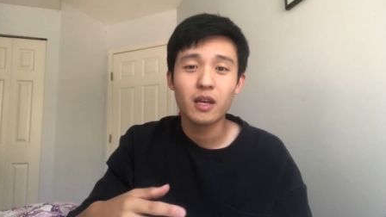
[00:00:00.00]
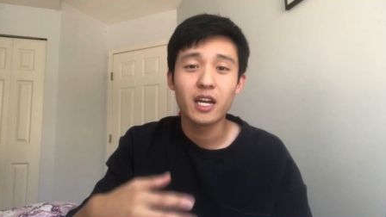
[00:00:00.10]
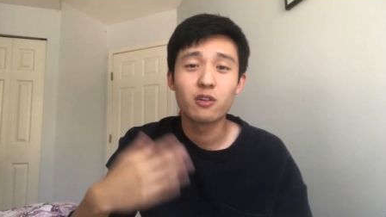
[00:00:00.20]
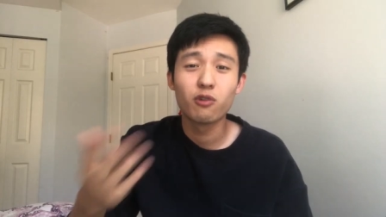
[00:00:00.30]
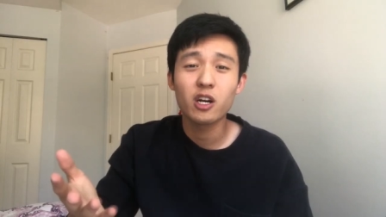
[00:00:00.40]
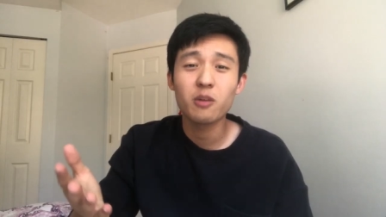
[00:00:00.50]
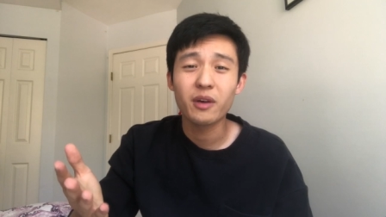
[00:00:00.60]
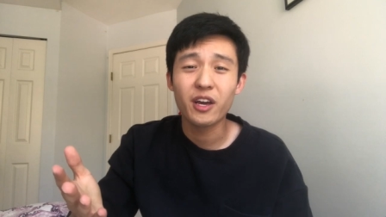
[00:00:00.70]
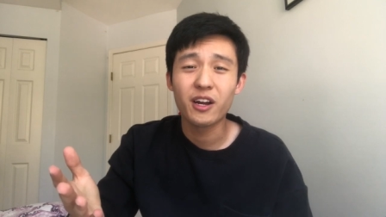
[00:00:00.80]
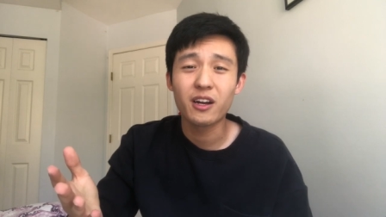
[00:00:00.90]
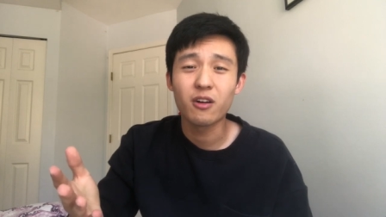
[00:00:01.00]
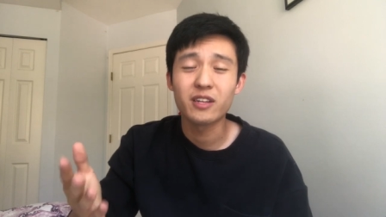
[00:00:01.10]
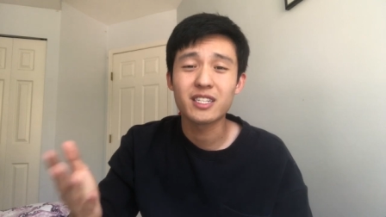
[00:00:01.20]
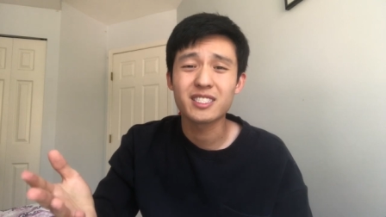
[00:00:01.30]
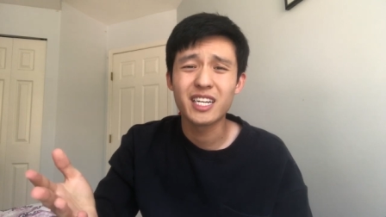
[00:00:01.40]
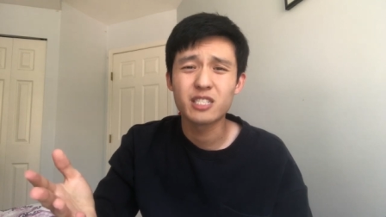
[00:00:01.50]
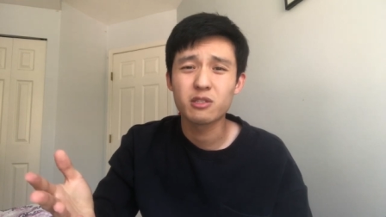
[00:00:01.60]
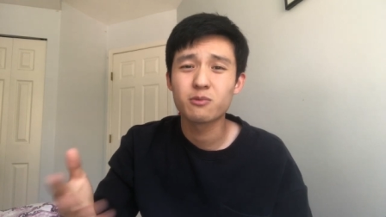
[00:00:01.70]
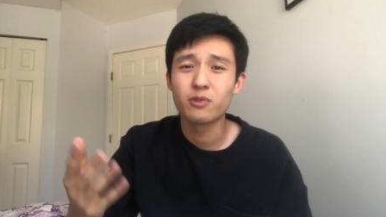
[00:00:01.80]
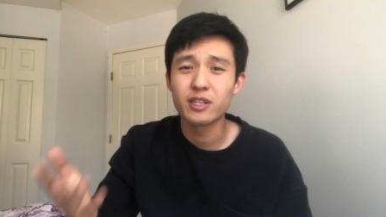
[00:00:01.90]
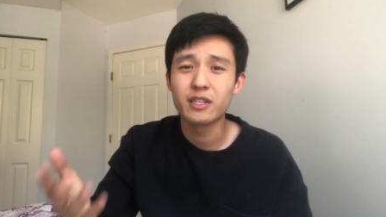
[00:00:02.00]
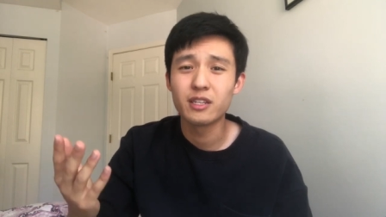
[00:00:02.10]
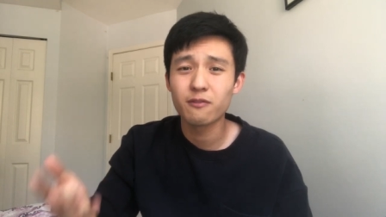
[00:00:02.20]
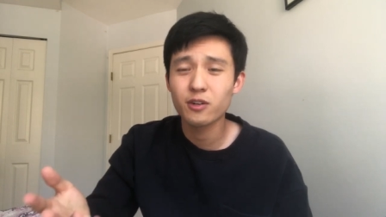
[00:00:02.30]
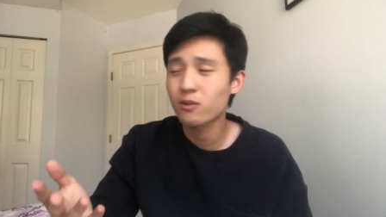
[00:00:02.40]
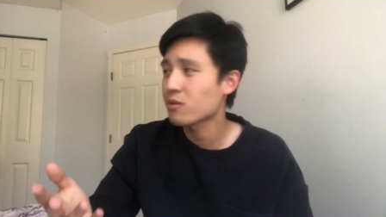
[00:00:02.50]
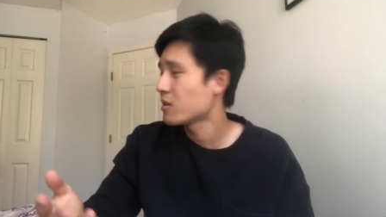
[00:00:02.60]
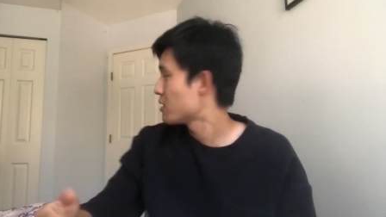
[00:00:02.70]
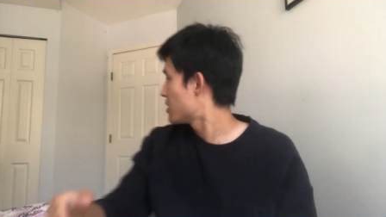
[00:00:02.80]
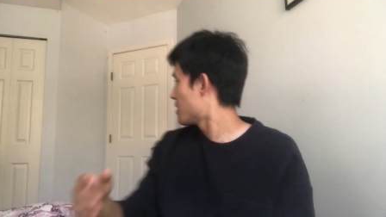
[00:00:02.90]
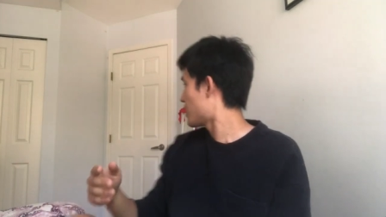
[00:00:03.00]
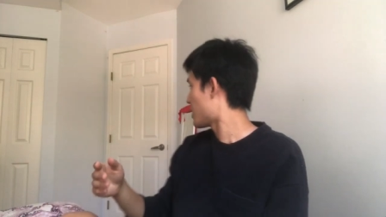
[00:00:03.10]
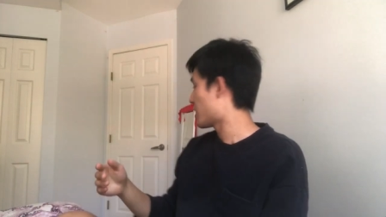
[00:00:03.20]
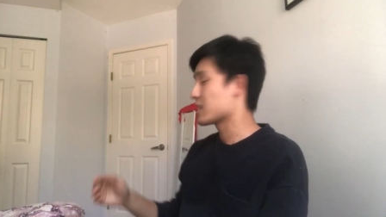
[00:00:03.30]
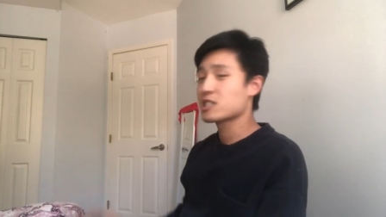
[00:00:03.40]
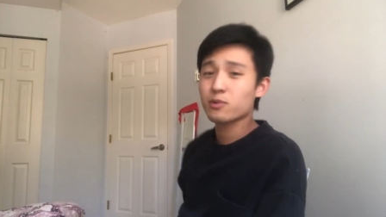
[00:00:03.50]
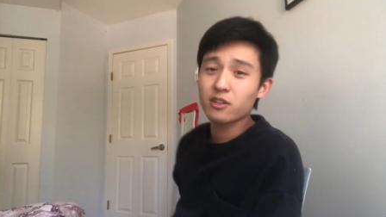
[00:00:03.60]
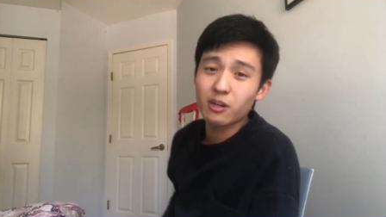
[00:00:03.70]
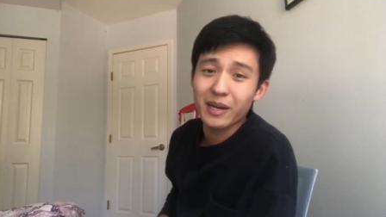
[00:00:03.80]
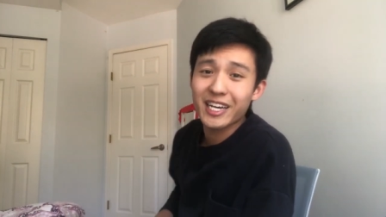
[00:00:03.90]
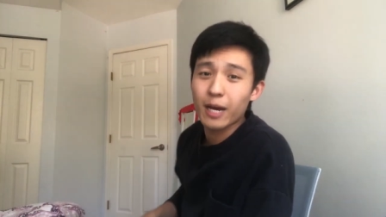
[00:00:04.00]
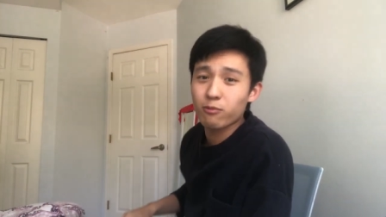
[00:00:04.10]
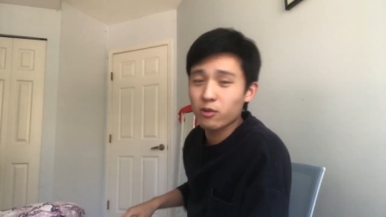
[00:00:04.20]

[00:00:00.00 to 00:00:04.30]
And growing out my hair on that stage was really difficult. I just want to grab my cap real